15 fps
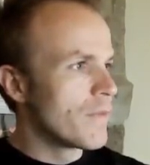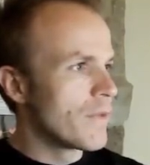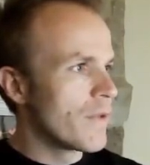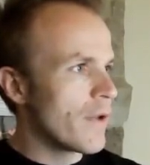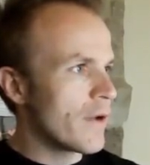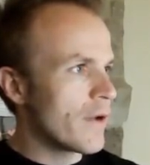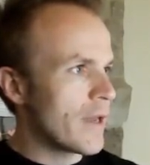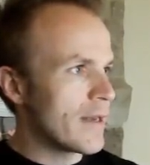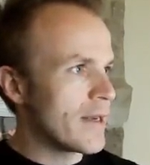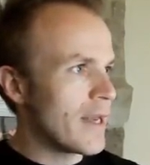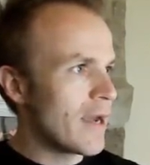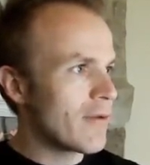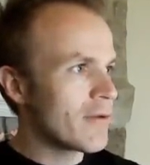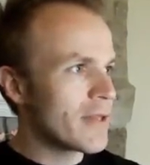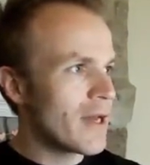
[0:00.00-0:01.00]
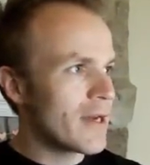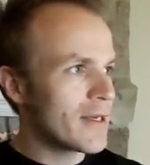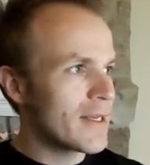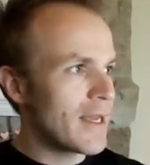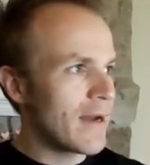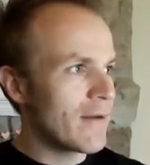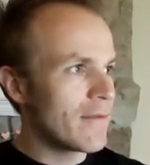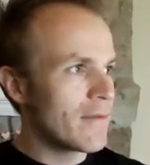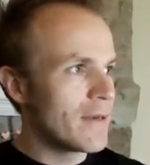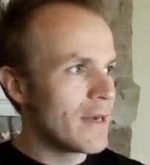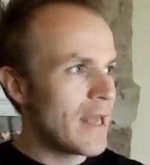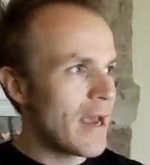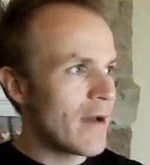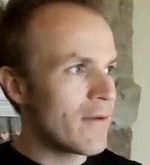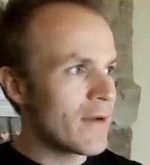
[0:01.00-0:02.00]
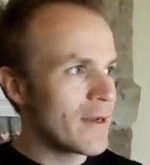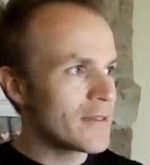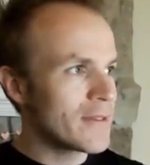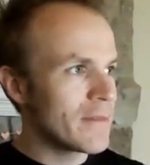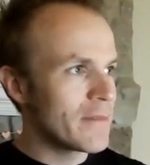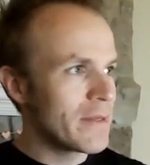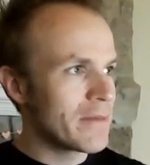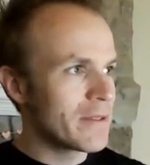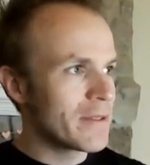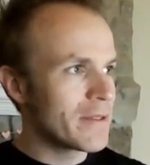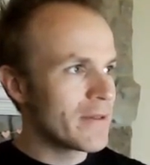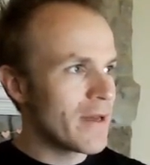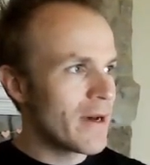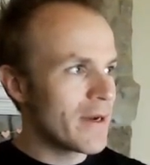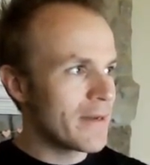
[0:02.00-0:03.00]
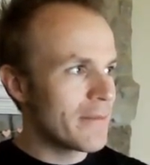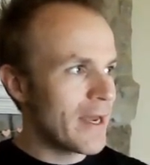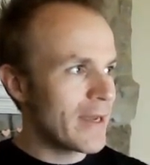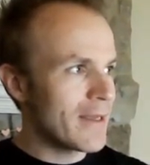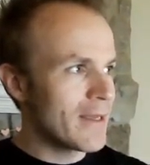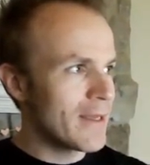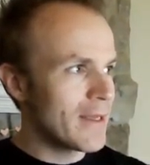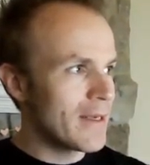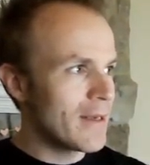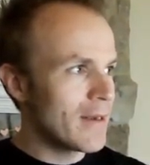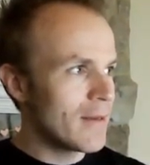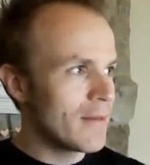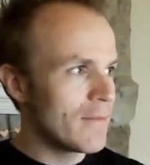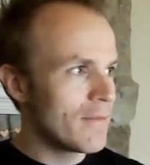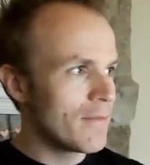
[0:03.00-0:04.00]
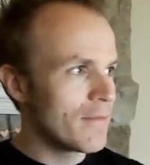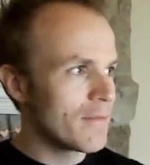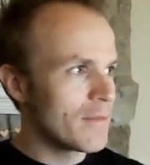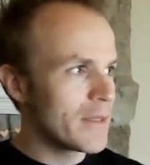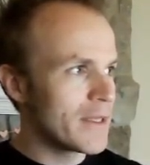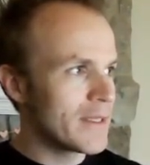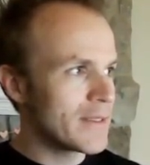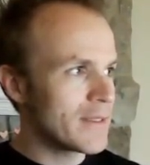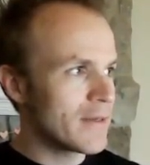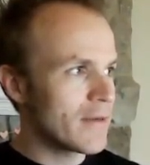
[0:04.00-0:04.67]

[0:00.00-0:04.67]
Okay, now we're logged out. Now I should be able to log back in, but let's go